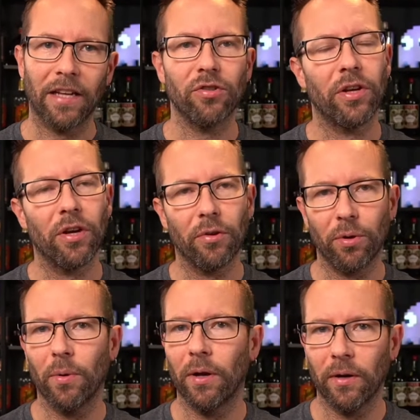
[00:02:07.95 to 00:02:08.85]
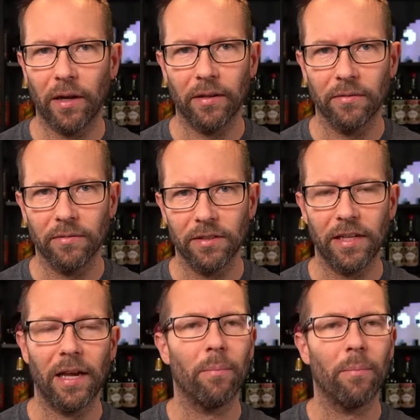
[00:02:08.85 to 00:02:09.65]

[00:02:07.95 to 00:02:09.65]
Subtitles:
so you can go through and see it.